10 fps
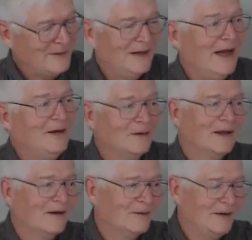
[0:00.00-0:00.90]
I mean, I
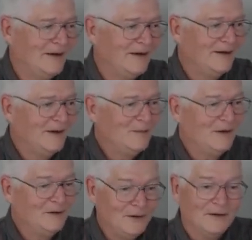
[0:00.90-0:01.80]
know that already,
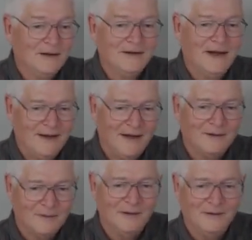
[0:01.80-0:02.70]
but you'll hear that
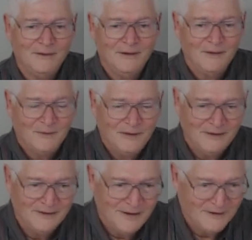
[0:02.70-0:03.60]
down the road
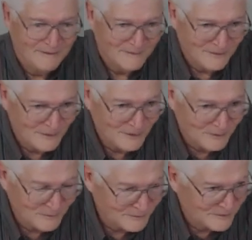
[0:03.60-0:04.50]
when
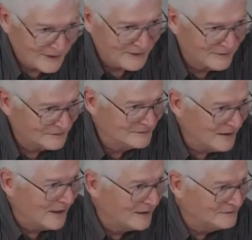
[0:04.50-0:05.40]
you take this
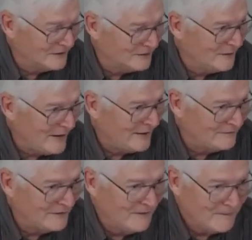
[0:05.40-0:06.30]
knowledge that you
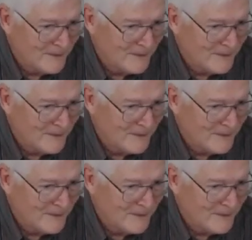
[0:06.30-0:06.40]
have